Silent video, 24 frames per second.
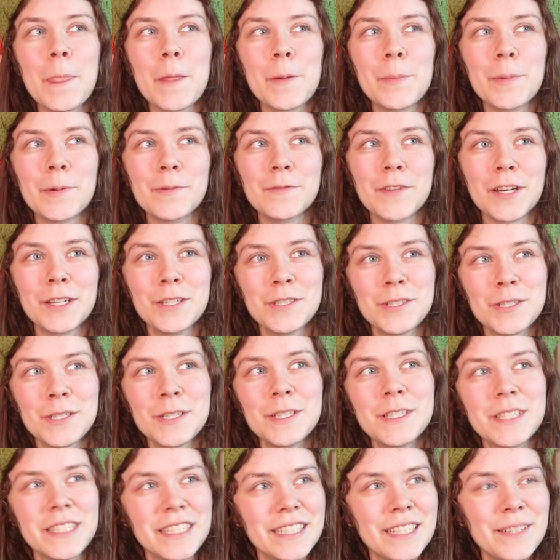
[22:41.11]
The
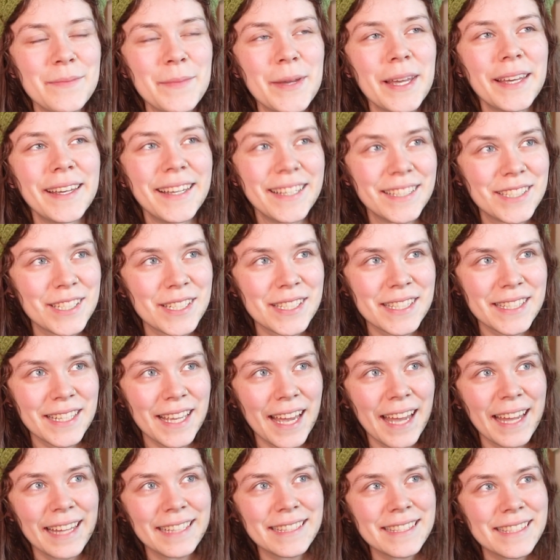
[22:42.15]
perfectionist in me just
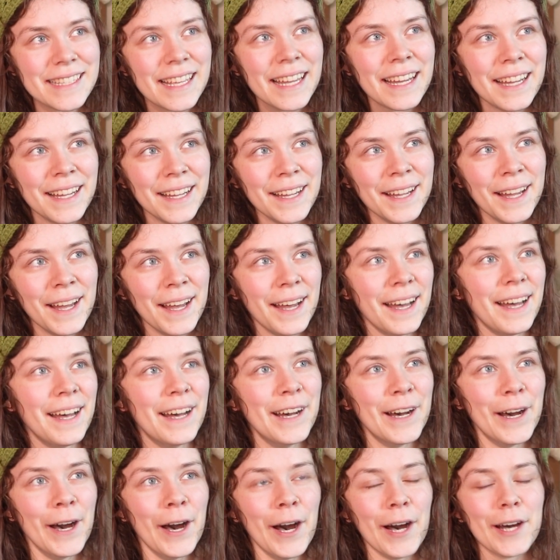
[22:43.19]
gets
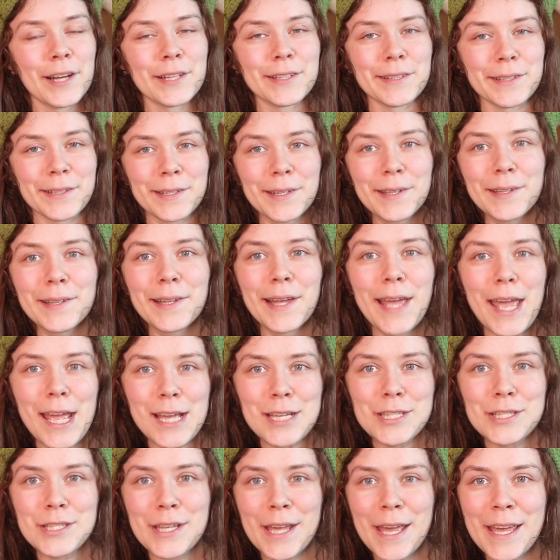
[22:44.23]
a little
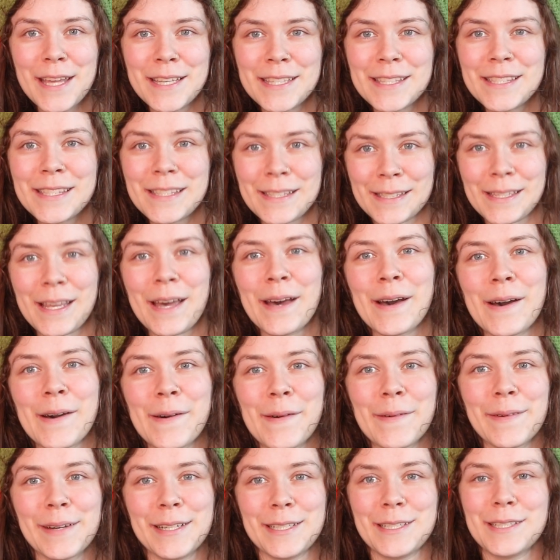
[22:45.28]
anxious,
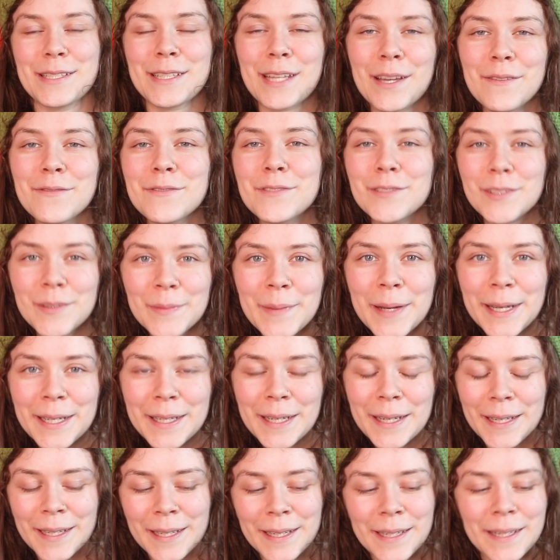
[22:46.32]
so I just have to remind
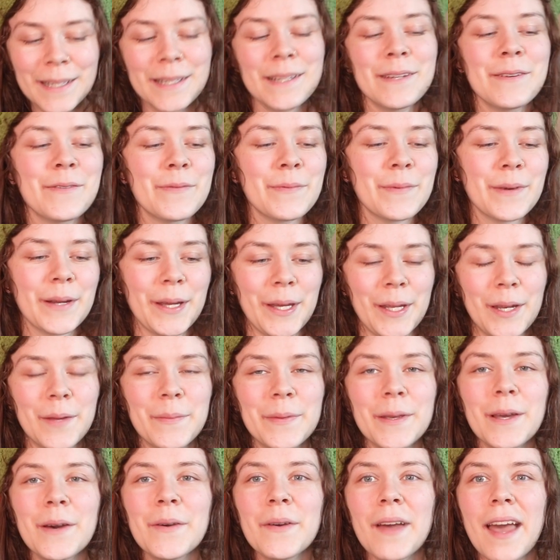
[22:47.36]
her we're gonna
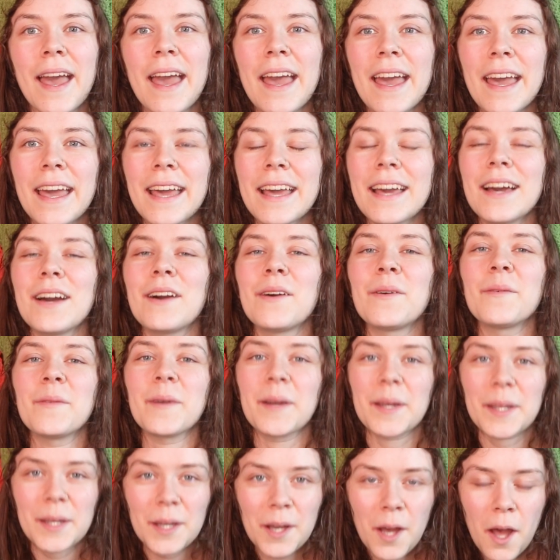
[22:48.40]
be okay,
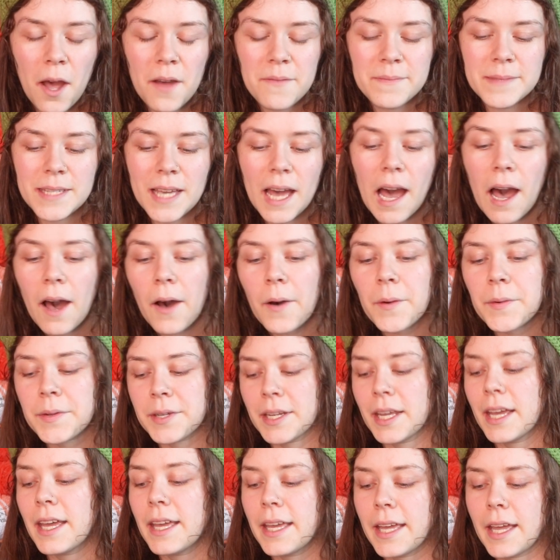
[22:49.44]
we're gonna calm
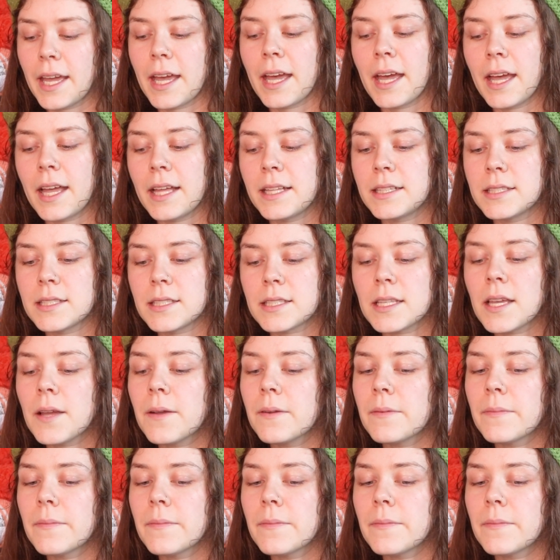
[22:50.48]
down, and